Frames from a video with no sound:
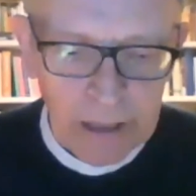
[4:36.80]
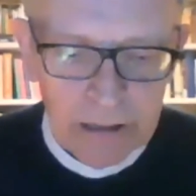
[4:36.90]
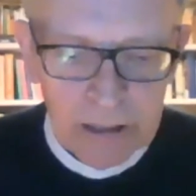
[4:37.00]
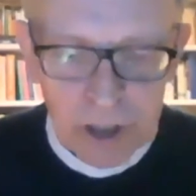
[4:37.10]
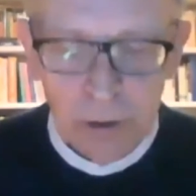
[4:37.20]

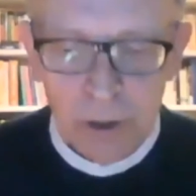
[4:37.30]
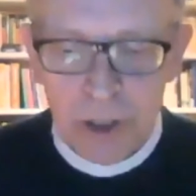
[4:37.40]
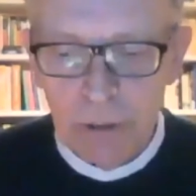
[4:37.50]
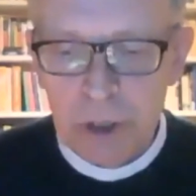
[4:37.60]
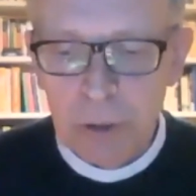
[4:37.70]
She
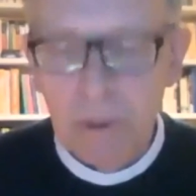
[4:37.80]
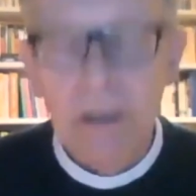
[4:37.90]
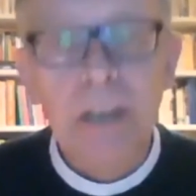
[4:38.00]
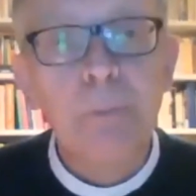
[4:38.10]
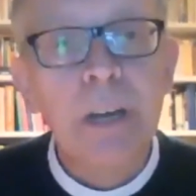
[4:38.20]
also
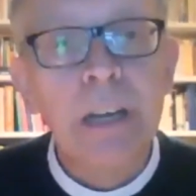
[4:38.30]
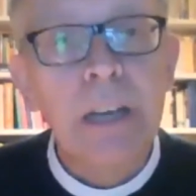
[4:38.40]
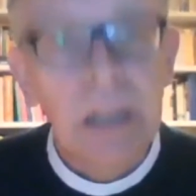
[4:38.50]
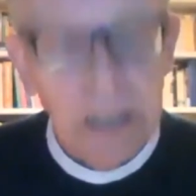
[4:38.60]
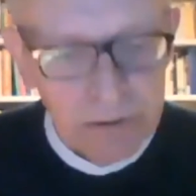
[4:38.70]
inspired many
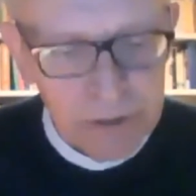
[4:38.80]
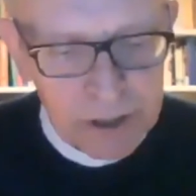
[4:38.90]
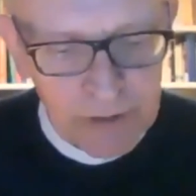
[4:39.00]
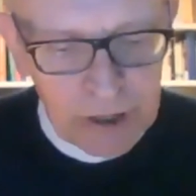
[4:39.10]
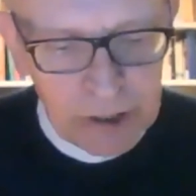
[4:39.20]

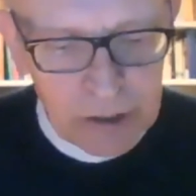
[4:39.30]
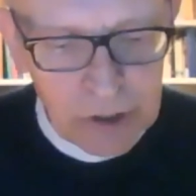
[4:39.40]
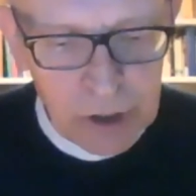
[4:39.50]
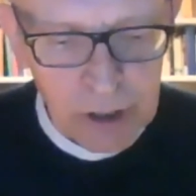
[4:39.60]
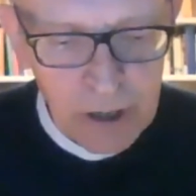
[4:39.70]
hundreds of
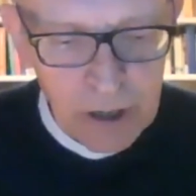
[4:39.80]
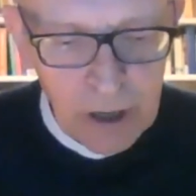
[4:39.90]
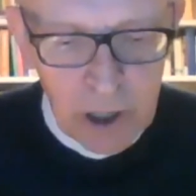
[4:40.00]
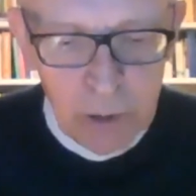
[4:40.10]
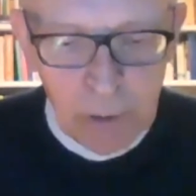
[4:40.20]
others
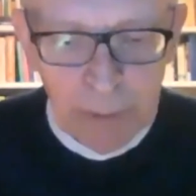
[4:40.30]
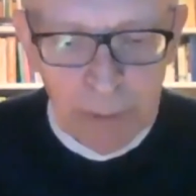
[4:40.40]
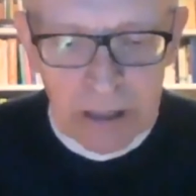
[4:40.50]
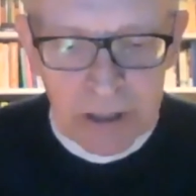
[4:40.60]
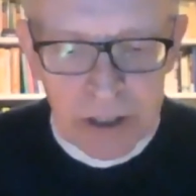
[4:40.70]
who are
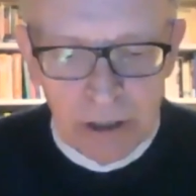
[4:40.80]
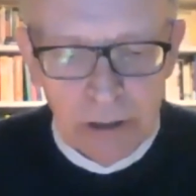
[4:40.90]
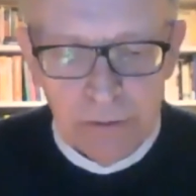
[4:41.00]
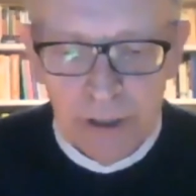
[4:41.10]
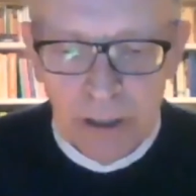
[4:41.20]
part
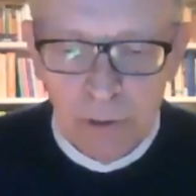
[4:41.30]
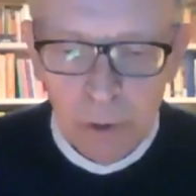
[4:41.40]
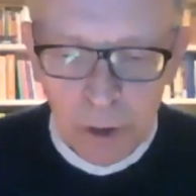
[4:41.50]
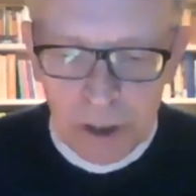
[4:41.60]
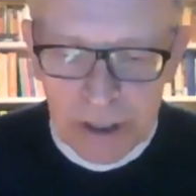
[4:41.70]
of her
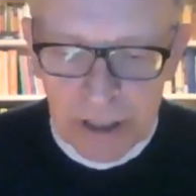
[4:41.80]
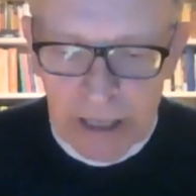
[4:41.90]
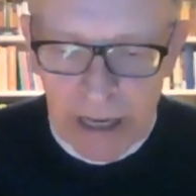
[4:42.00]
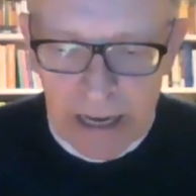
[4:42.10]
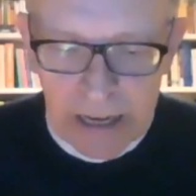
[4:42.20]
order
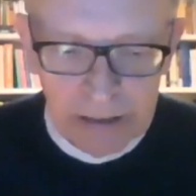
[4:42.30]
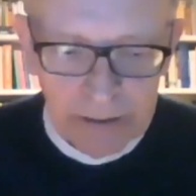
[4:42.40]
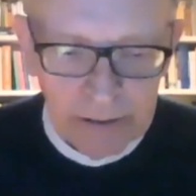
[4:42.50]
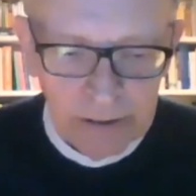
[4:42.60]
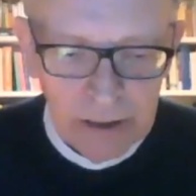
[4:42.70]
today.
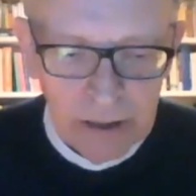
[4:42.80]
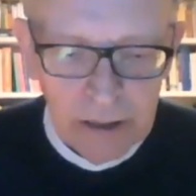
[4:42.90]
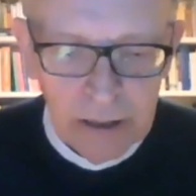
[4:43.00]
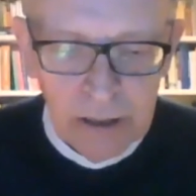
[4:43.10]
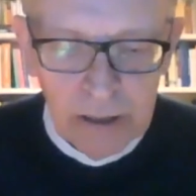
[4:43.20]

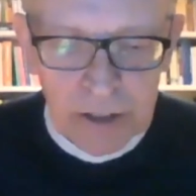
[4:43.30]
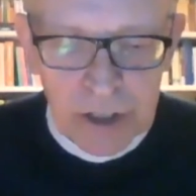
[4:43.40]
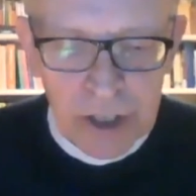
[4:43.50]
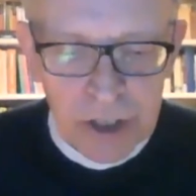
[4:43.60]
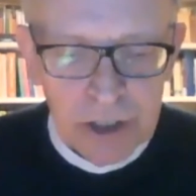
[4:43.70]
The
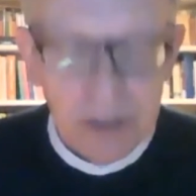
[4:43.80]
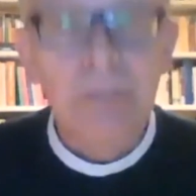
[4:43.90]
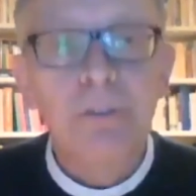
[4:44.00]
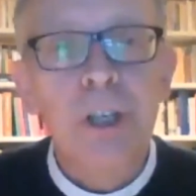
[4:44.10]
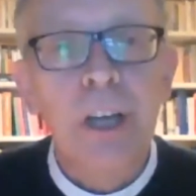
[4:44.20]
Sisters
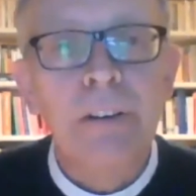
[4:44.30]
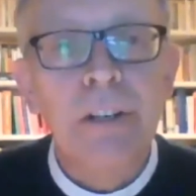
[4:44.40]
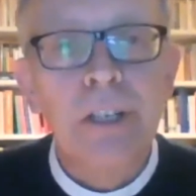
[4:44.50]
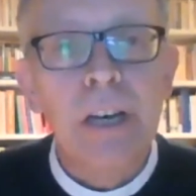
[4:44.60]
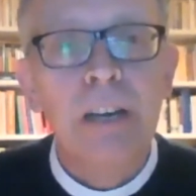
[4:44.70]
of
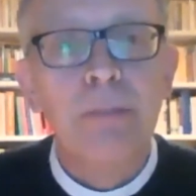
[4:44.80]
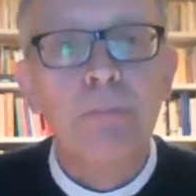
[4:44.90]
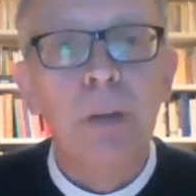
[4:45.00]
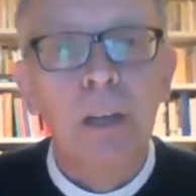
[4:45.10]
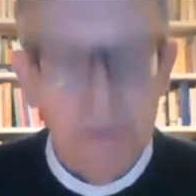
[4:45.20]
Charity
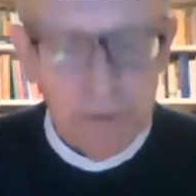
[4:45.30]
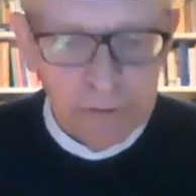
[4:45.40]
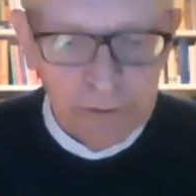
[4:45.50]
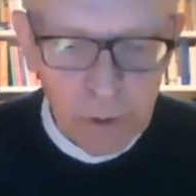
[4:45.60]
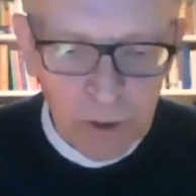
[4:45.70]
number over
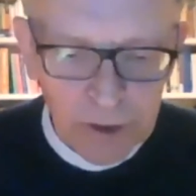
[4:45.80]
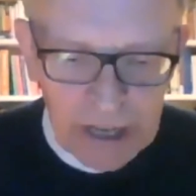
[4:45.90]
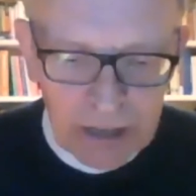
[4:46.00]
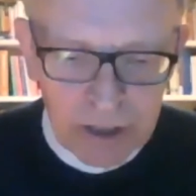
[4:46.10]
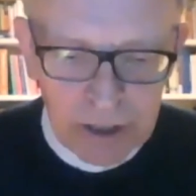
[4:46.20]

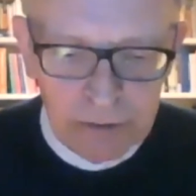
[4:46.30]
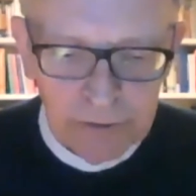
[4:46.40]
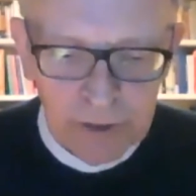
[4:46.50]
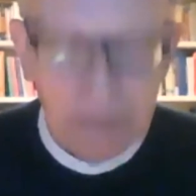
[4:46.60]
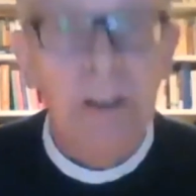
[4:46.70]

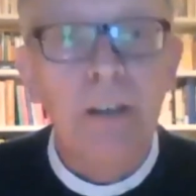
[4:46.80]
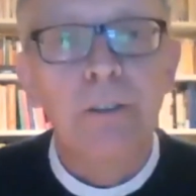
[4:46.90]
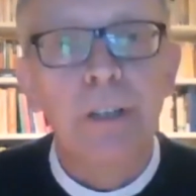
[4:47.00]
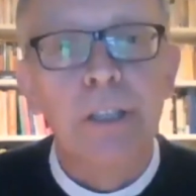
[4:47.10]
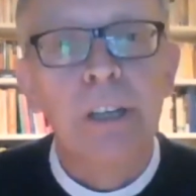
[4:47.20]

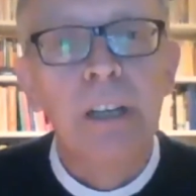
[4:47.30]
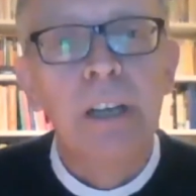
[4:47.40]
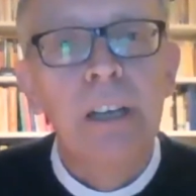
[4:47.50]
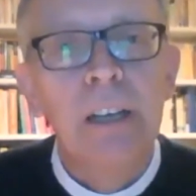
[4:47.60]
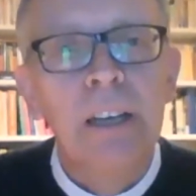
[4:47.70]
4,500
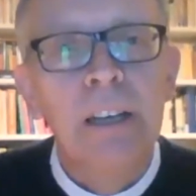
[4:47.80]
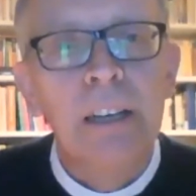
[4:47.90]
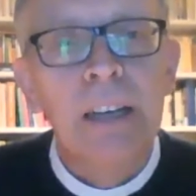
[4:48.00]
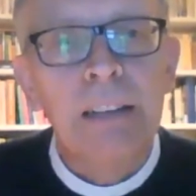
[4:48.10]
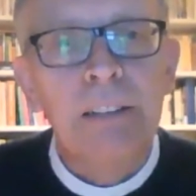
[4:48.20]

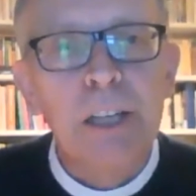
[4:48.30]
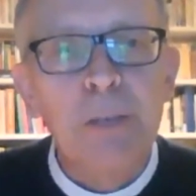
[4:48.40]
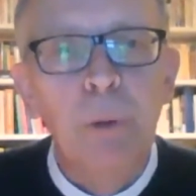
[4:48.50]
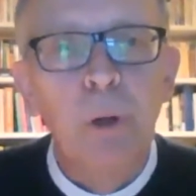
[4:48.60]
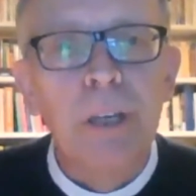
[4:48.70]
at
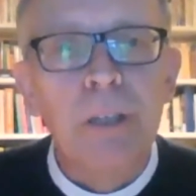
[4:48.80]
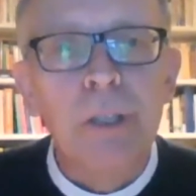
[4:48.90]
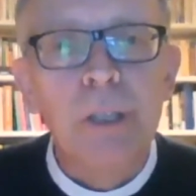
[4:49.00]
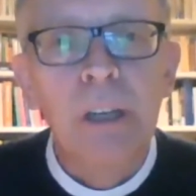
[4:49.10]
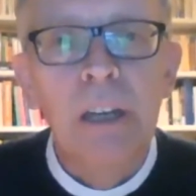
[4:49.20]
this point
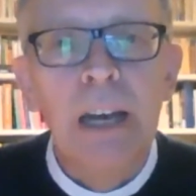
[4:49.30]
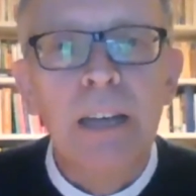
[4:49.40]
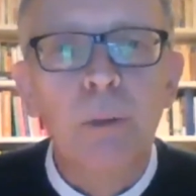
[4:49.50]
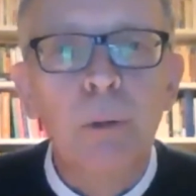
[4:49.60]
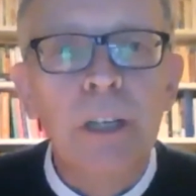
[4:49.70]

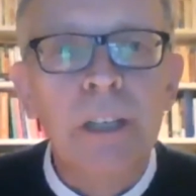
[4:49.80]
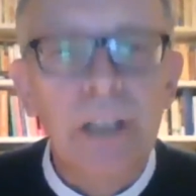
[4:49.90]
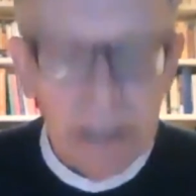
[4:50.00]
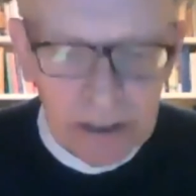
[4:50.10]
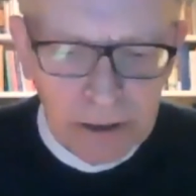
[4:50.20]
and are
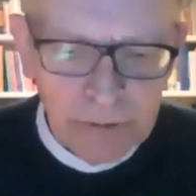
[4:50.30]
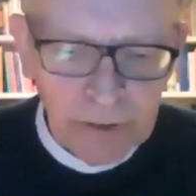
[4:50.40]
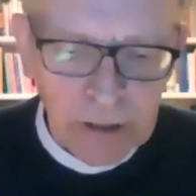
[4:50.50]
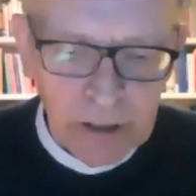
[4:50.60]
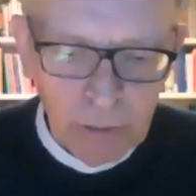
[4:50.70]
working in
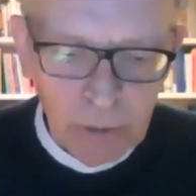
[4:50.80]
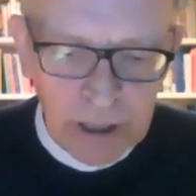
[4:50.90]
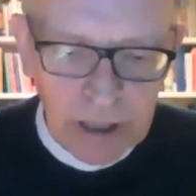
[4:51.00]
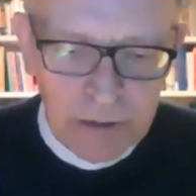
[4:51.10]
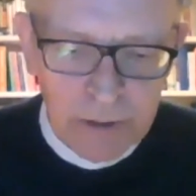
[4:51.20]
over
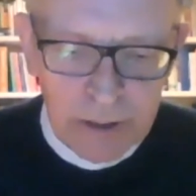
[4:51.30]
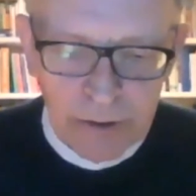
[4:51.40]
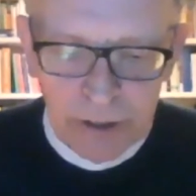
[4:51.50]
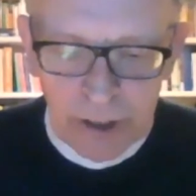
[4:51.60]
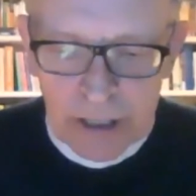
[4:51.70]

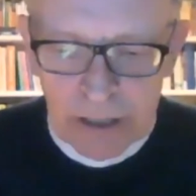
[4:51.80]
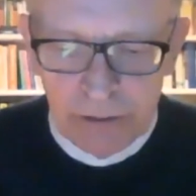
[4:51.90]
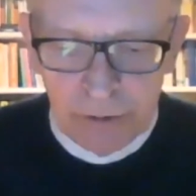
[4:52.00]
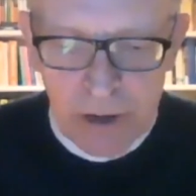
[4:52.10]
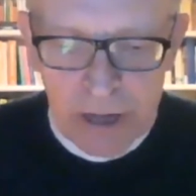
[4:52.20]

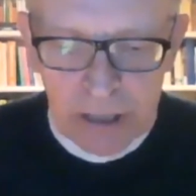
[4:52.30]
133